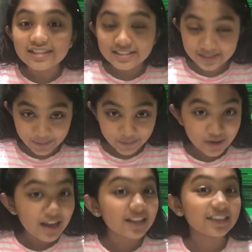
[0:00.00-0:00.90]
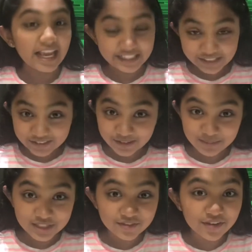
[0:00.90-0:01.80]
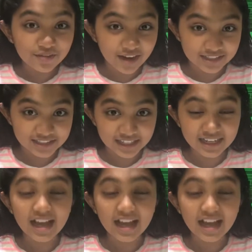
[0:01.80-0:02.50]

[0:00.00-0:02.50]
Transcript: So thank you so much for watching.